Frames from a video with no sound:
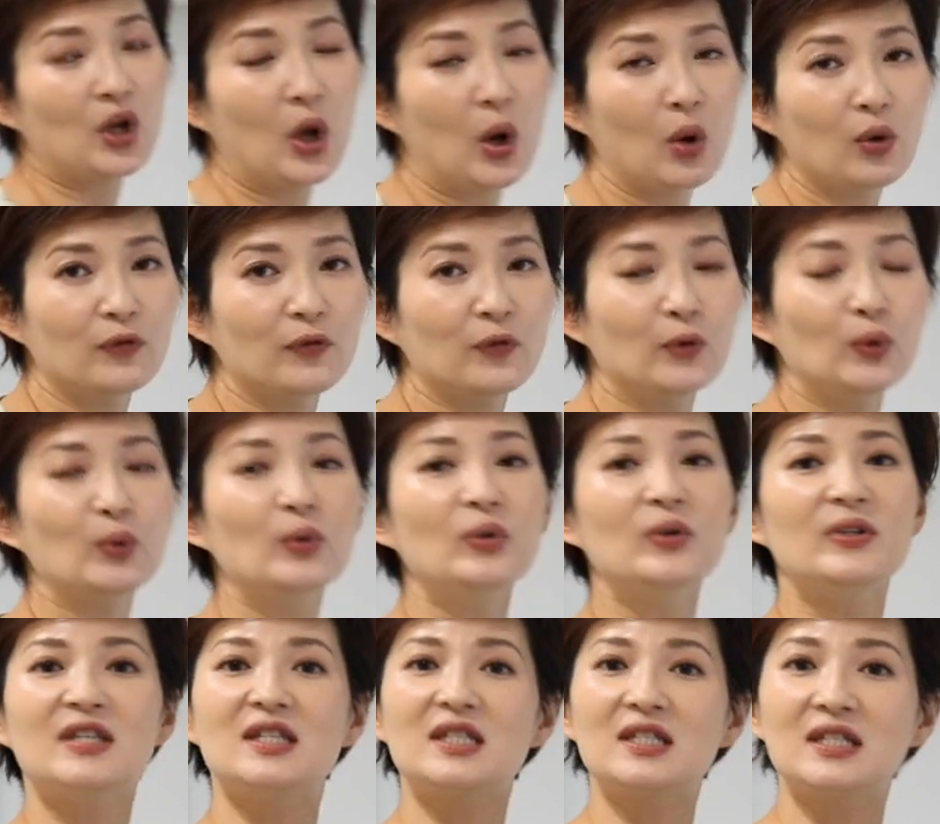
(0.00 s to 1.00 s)
tofu
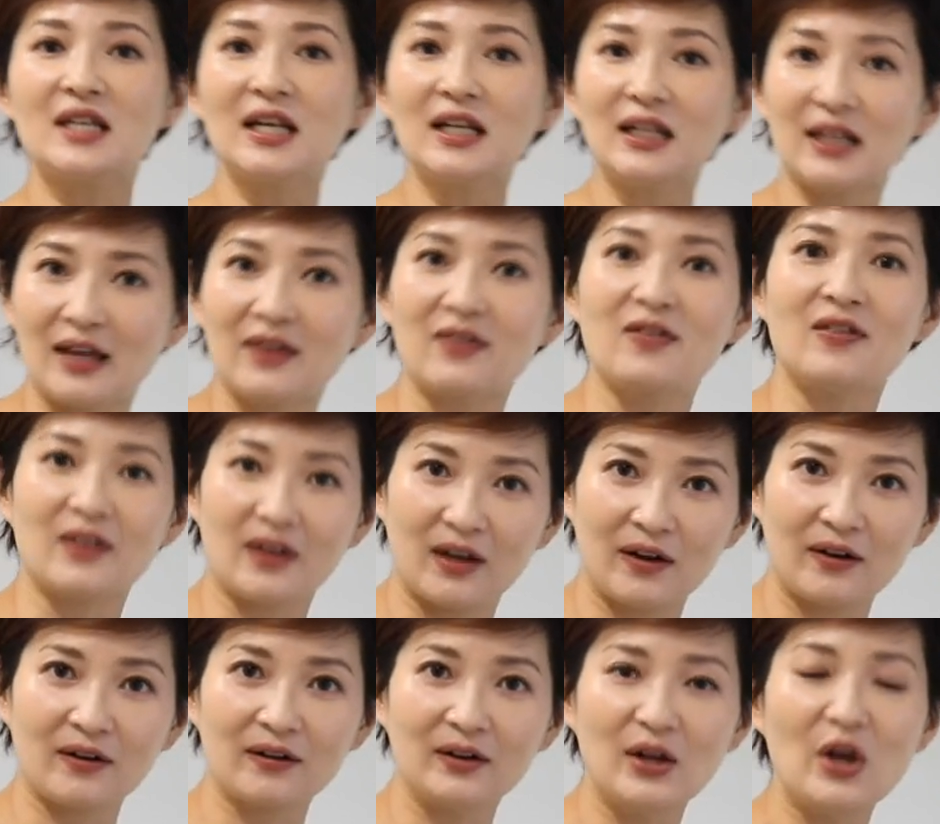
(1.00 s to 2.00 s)
sit in
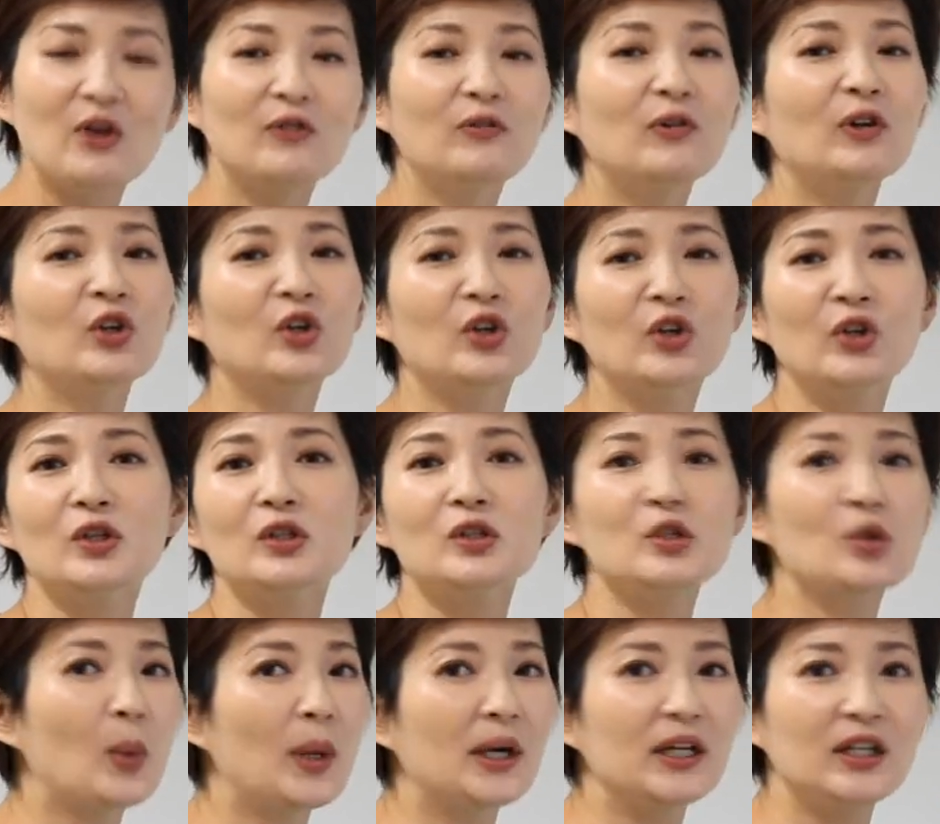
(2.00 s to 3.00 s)
there for a good
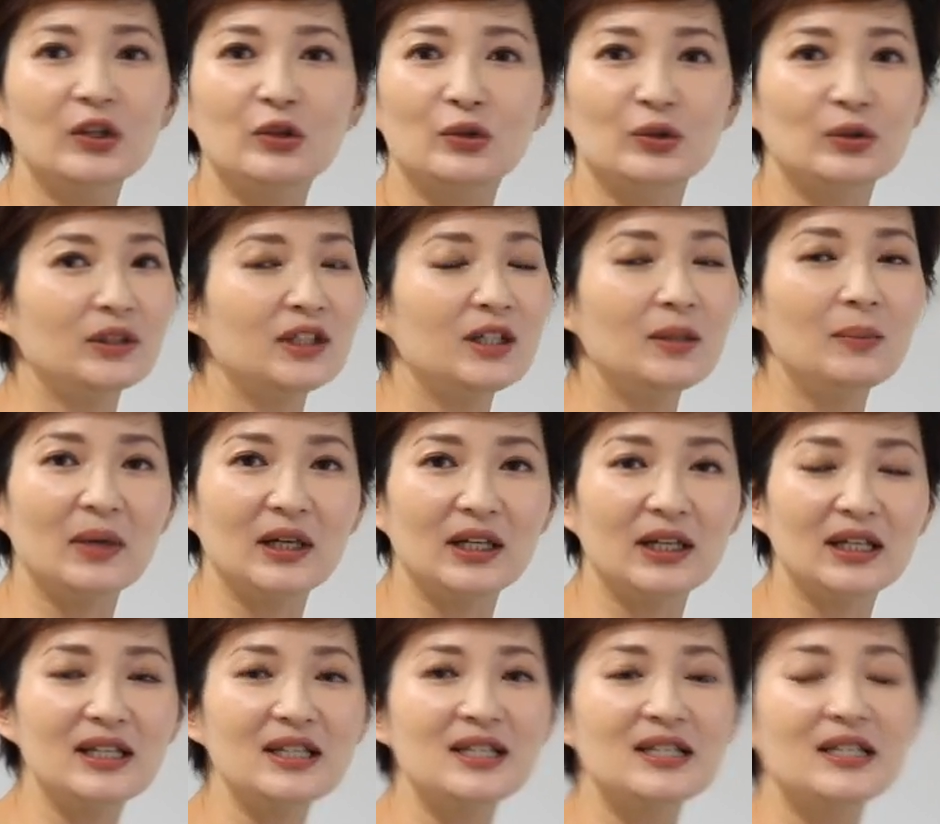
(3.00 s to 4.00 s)
20-30
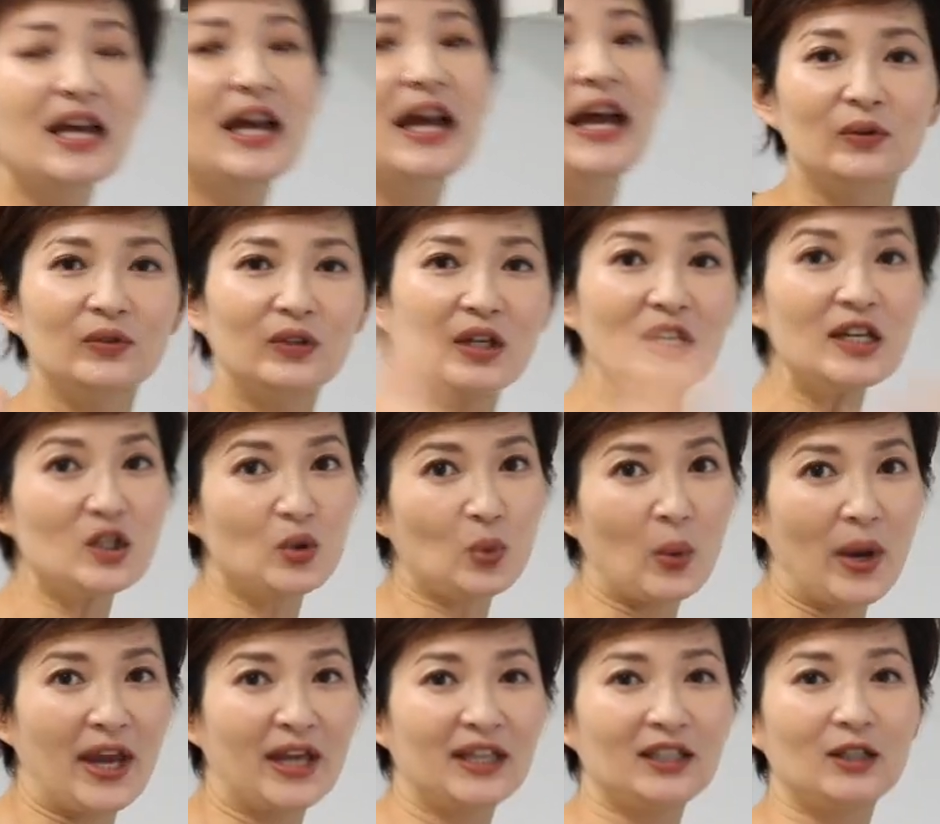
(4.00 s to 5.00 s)
minutes. This
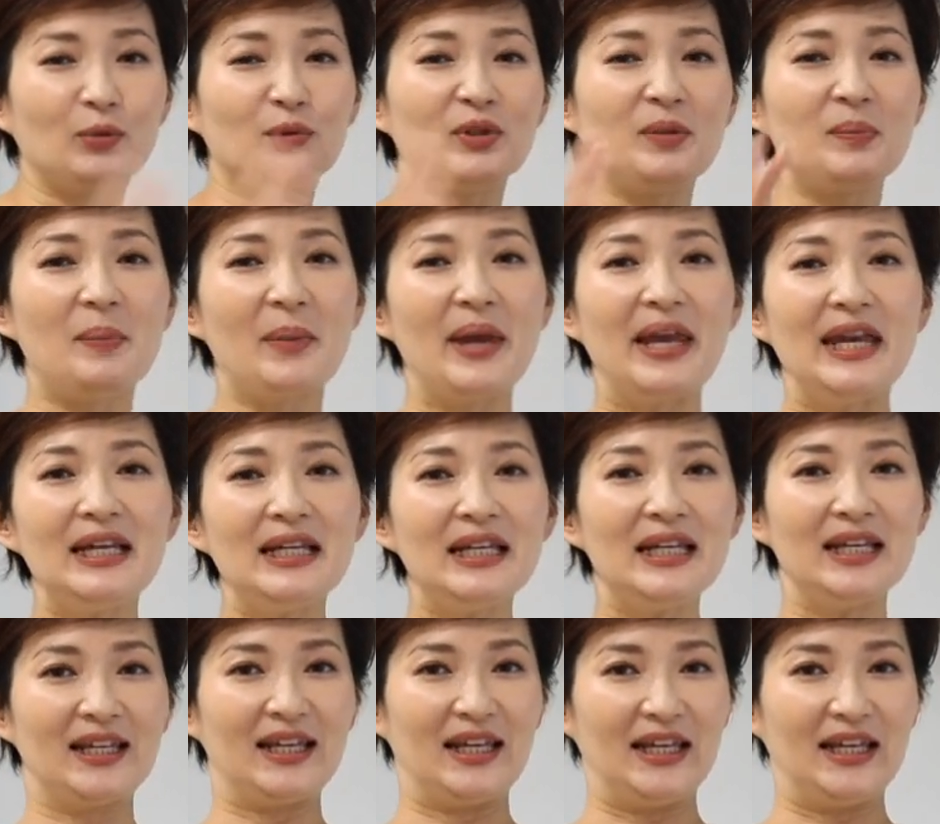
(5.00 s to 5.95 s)
way, the remaining